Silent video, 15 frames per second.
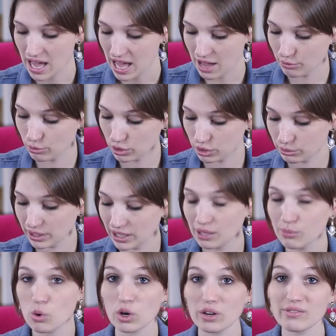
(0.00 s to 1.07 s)
If we're
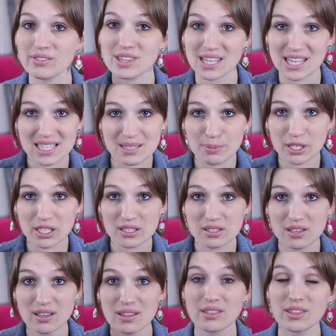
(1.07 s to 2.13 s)
reading more of these
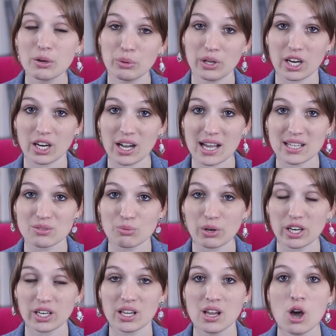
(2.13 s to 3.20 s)
books than we are God's
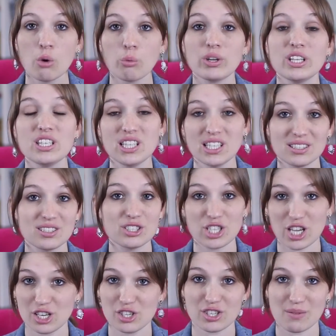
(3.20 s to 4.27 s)
word, we need to
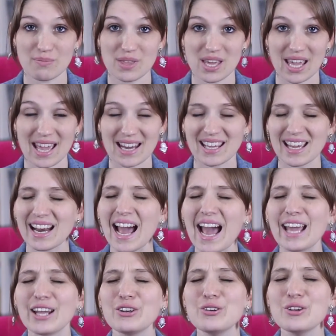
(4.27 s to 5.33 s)
change something. And yet
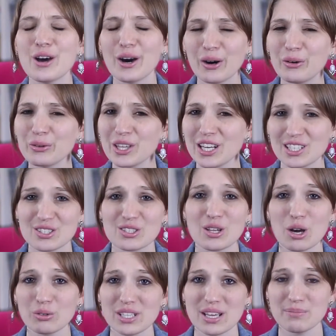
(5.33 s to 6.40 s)
I know that it's
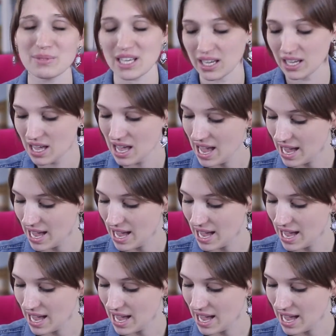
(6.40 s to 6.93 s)
so tempting.